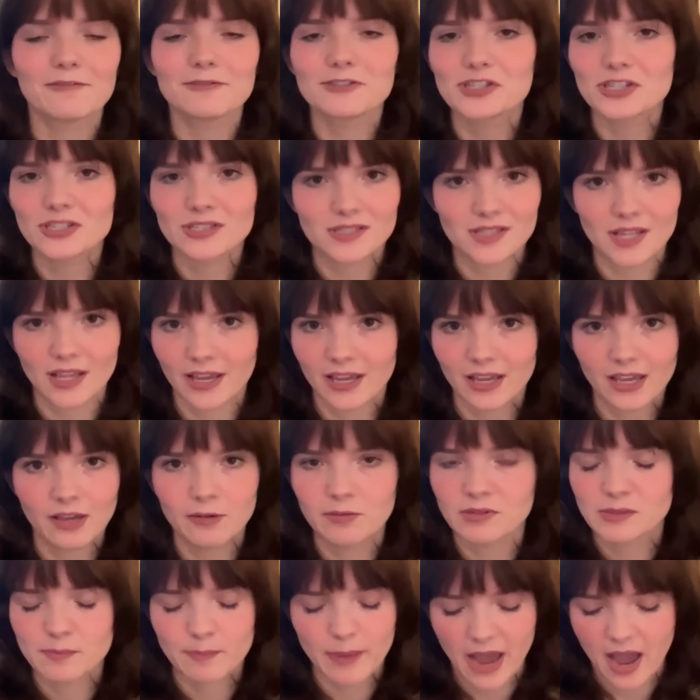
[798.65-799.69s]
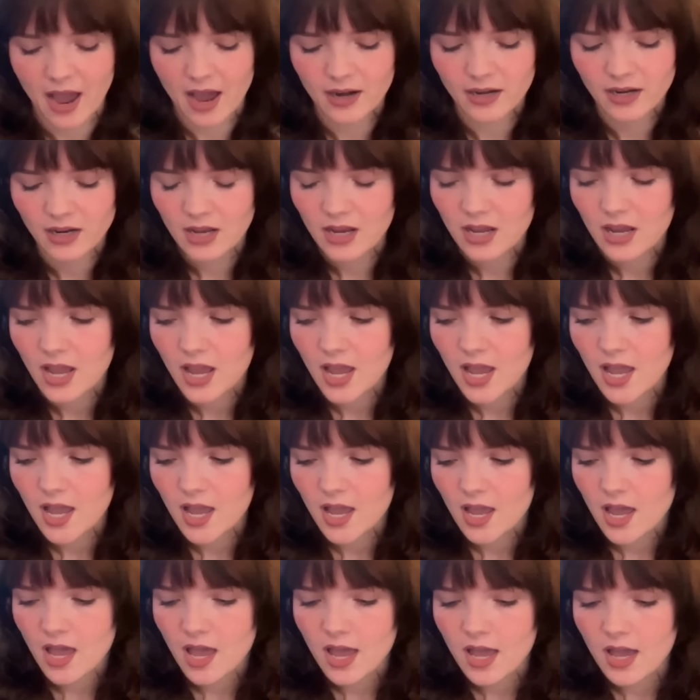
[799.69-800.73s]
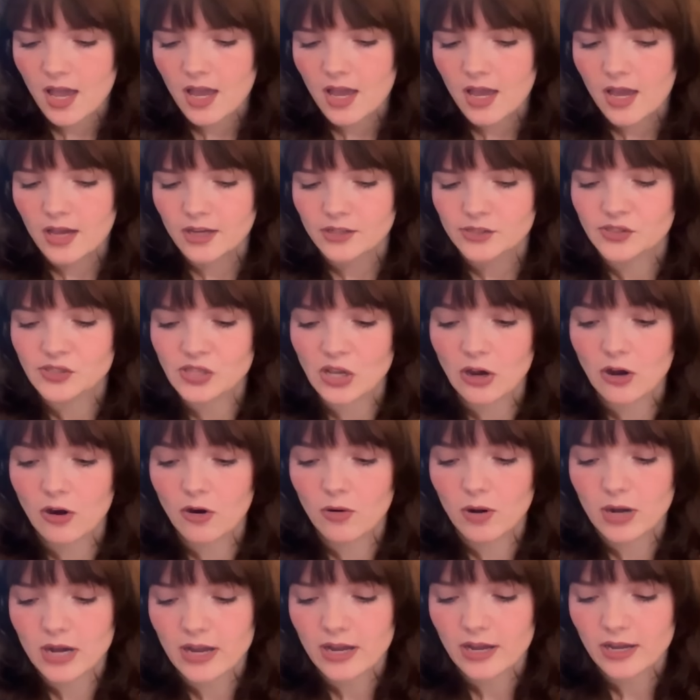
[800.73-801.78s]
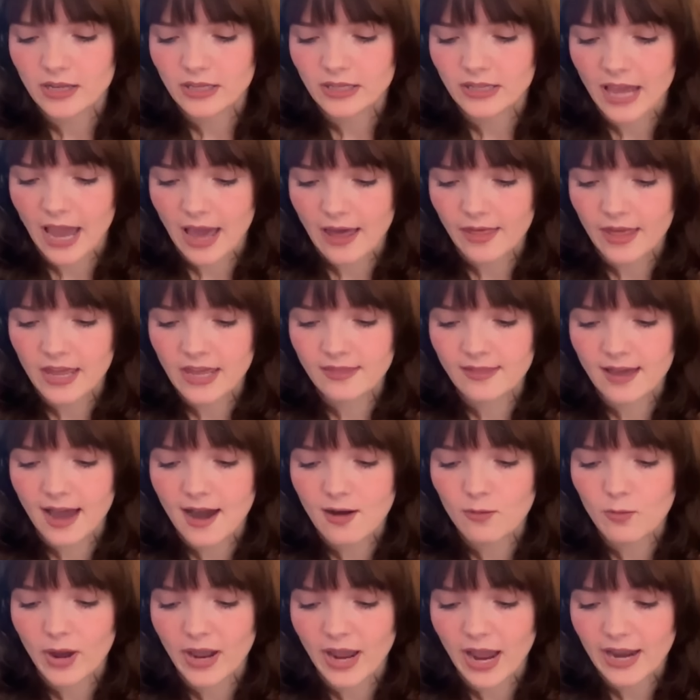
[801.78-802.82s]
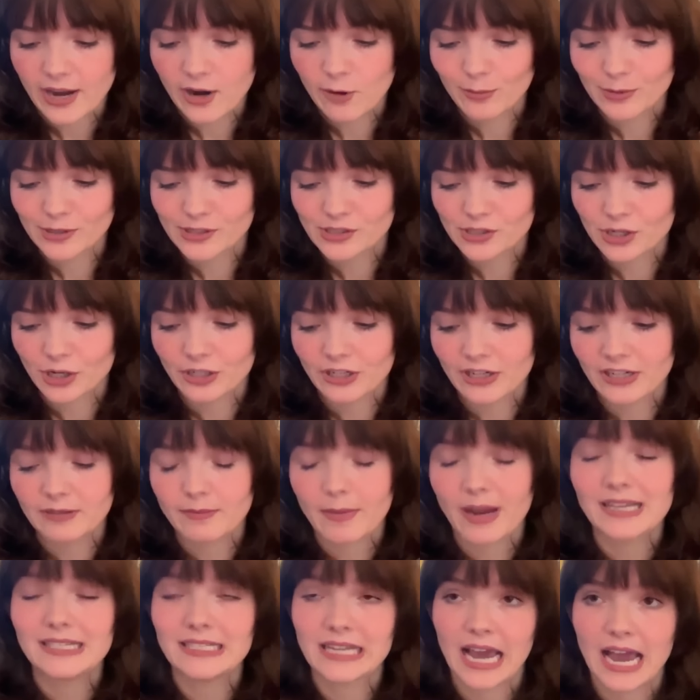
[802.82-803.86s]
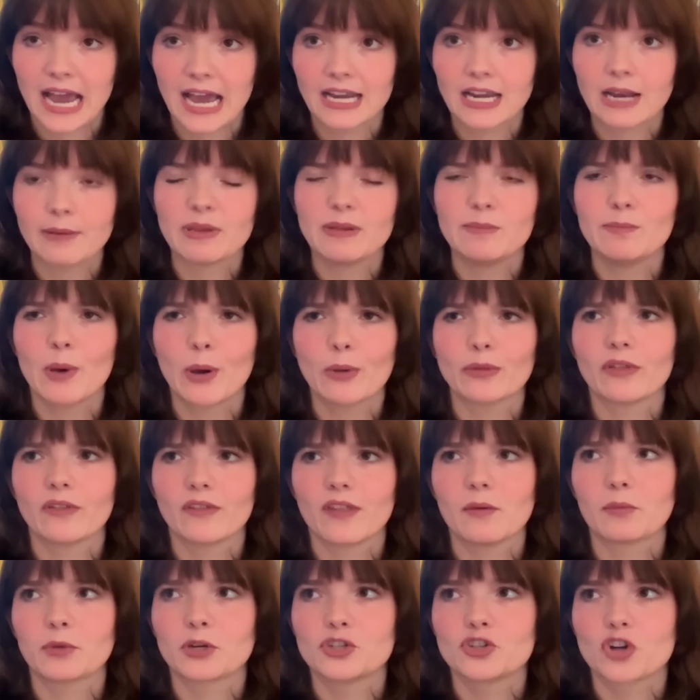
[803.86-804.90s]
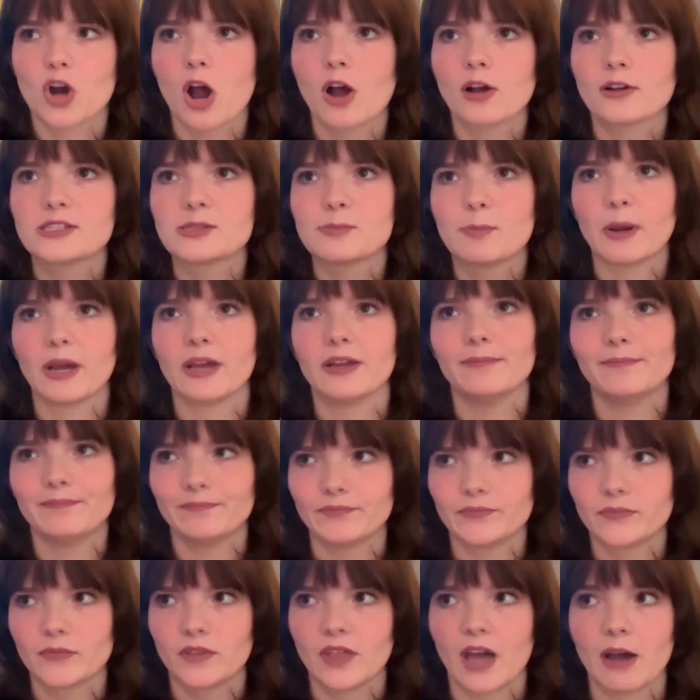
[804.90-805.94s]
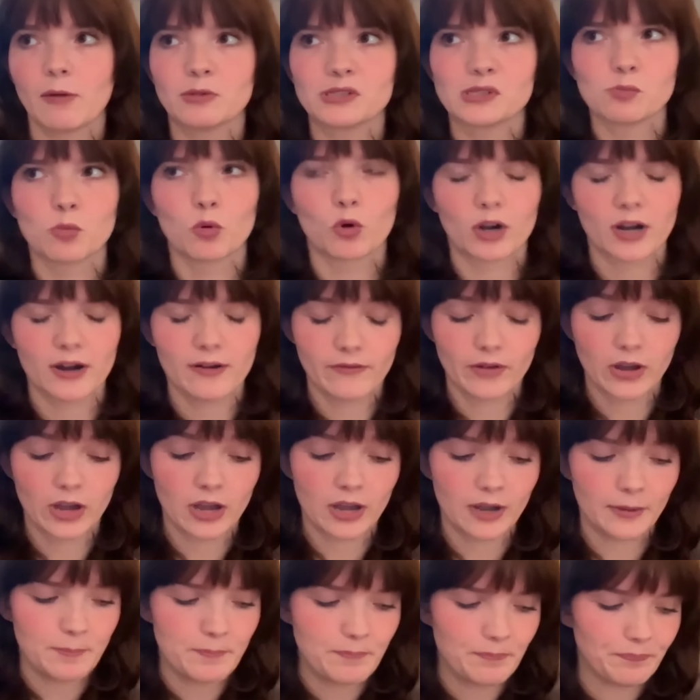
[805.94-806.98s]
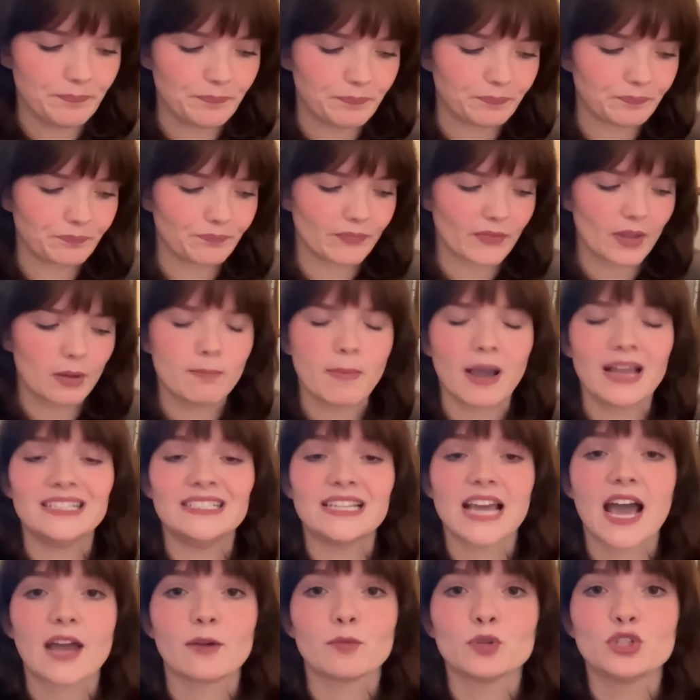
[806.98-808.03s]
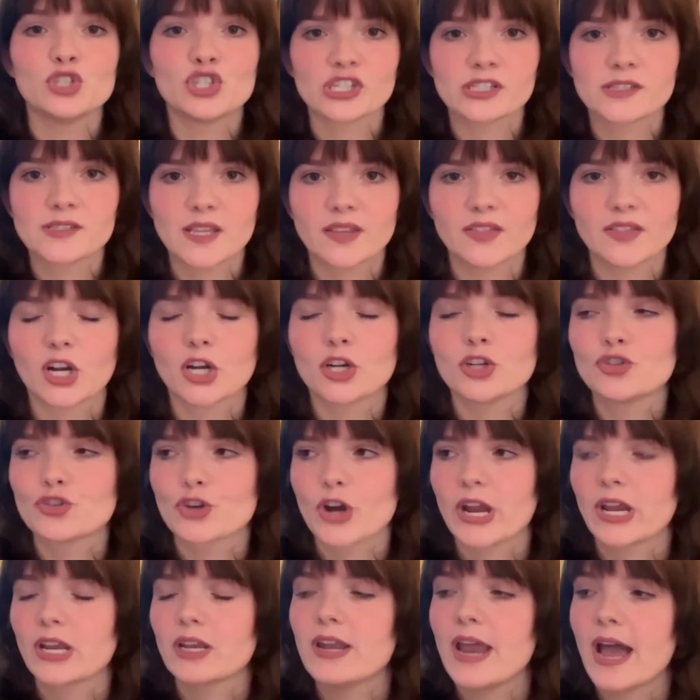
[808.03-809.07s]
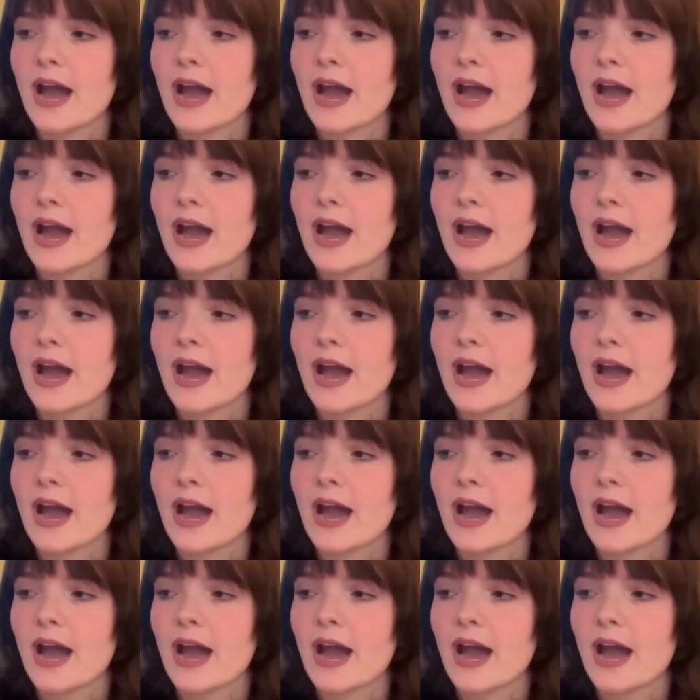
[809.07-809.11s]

it was just like it was bad. So yeah, in that way I almost turned into my dad. I mean both of them are drunks, but that was more of a my dad would just sit there and drink.